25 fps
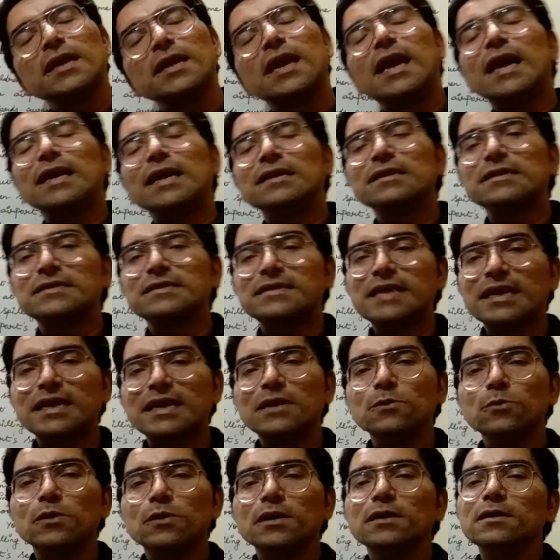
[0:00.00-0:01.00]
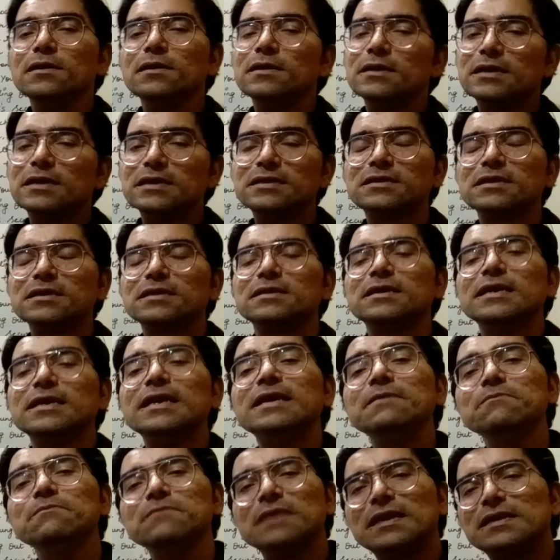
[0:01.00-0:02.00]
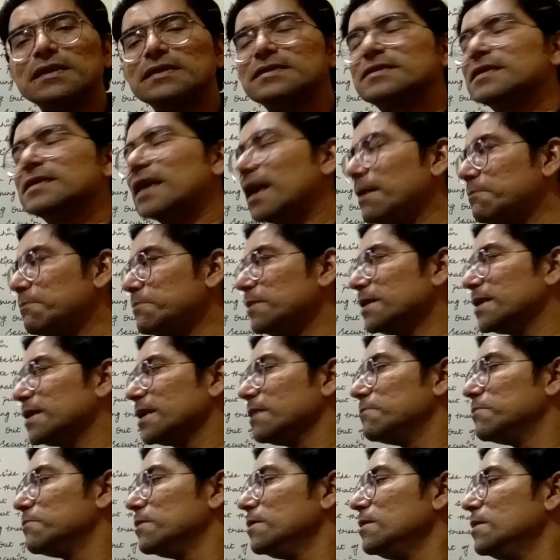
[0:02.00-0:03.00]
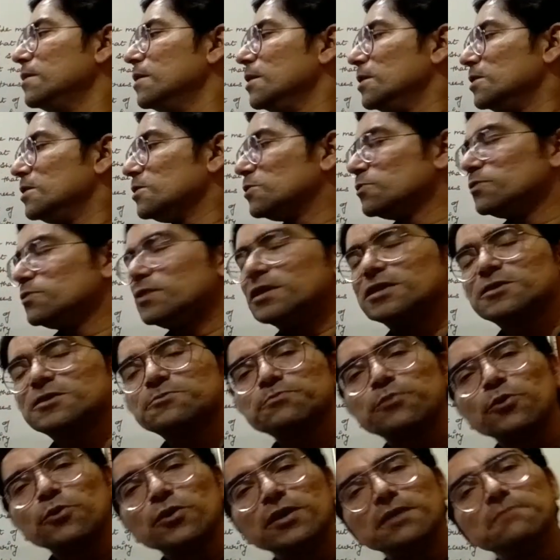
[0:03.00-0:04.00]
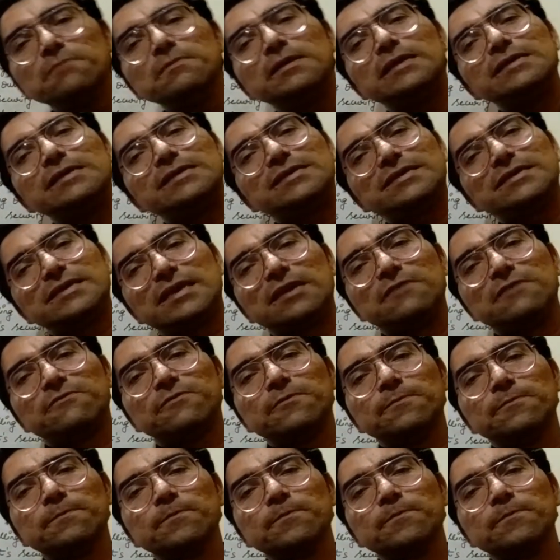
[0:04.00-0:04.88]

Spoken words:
and the second one is the theme that is applicable to this poem itself.